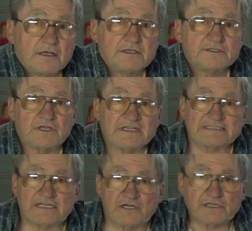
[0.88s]
So let's
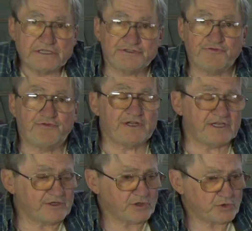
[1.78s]
call this
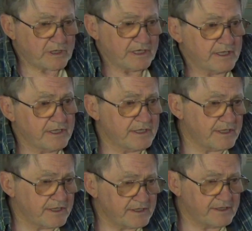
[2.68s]
video
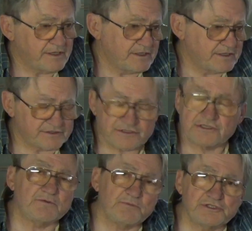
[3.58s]

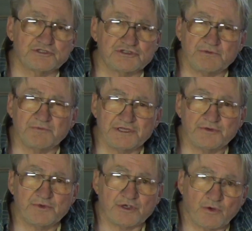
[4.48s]
Some Assembly
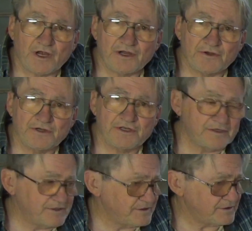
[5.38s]
Required
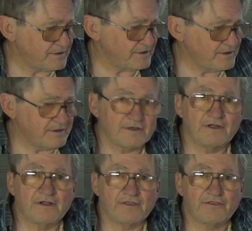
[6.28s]

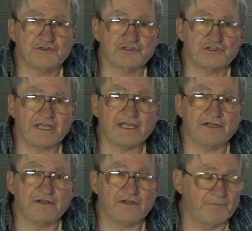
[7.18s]
for the
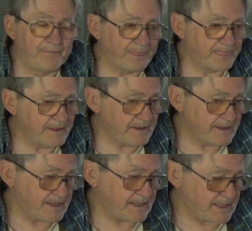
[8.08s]
Stand.
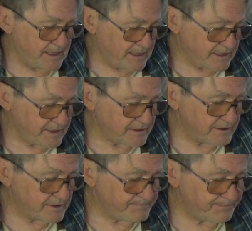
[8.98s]
And
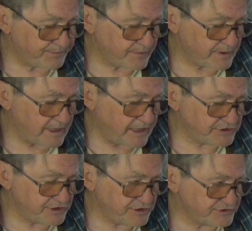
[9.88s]

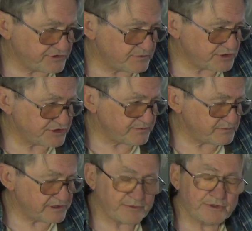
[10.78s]
actually this some
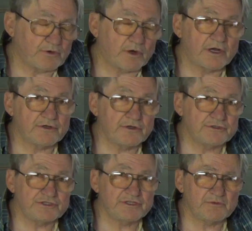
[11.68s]
assembly required
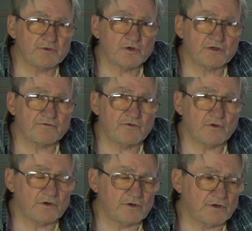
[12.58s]
notion I've been working
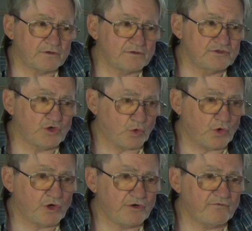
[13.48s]

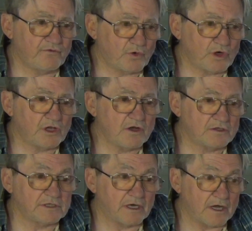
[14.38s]
toward for a
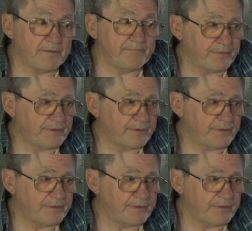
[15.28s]
long time.